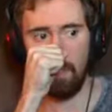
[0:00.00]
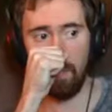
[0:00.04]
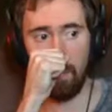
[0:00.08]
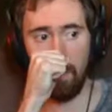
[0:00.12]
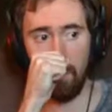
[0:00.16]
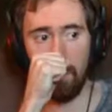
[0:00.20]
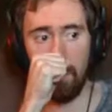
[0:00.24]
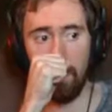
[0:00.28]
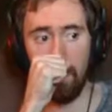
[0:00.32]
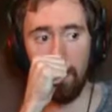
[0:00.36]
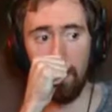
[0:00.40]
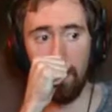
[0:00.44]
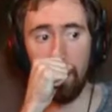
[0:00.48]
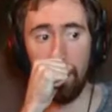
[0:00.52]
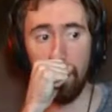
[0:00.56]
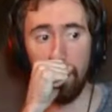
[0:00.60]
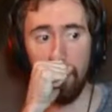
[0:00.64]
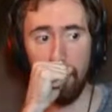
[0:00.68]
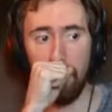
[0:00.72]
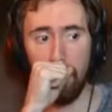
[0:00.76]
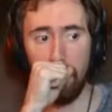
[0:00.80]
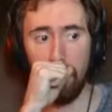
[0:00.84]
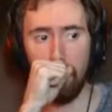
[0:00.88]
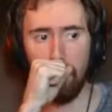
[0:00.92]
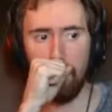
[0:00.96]

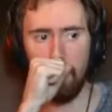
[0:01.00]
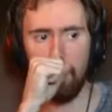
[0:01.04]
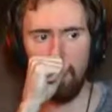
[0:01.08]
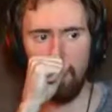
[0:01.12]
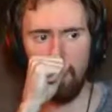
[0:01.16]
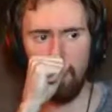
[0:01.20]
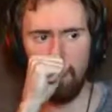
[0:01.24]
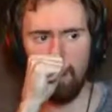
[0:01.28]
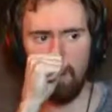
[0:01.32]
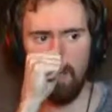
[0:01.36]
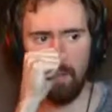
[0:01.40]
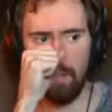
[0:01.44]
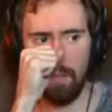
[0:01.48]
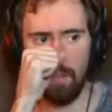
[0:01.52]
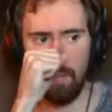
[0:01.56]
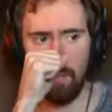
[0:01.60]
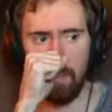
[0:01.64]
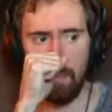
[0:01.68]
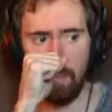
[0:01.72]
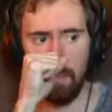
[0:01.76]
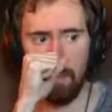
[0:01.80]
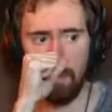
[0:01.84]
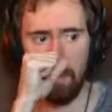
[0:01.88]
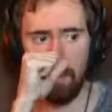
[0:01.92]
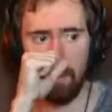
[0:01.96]

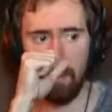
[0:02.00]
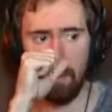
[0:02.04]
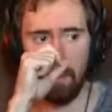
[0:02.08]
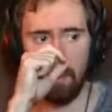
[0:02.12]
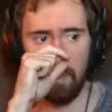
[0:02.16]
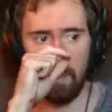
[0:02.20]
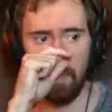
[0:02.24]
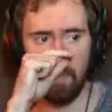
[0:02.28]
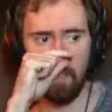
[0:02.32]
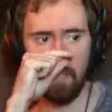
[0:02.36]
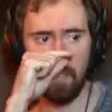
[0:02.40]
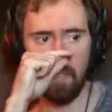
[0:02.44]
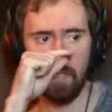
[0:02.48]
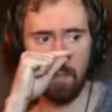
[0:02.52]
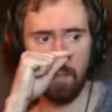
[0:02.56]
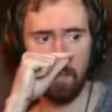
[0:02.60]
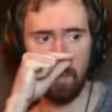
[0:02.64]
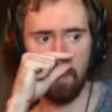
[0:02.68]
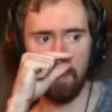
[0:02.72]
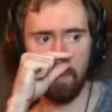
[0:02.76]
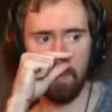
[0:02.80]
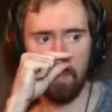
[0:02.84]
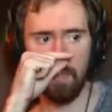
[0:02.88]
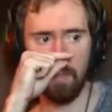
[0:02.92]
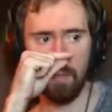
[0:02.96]

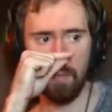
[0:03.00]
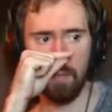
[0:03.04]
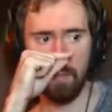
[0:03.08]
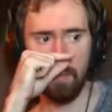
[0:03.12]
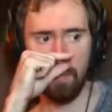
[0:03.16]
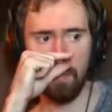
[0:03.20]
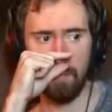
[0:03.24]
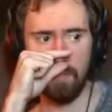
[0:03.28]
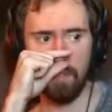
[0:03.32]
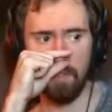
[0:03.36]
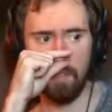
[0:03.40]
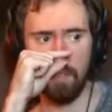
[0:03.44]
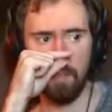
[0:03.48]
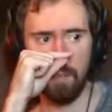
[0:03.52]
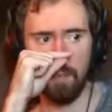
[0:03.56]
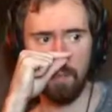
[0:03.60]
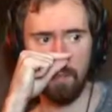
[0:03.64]
[no speech]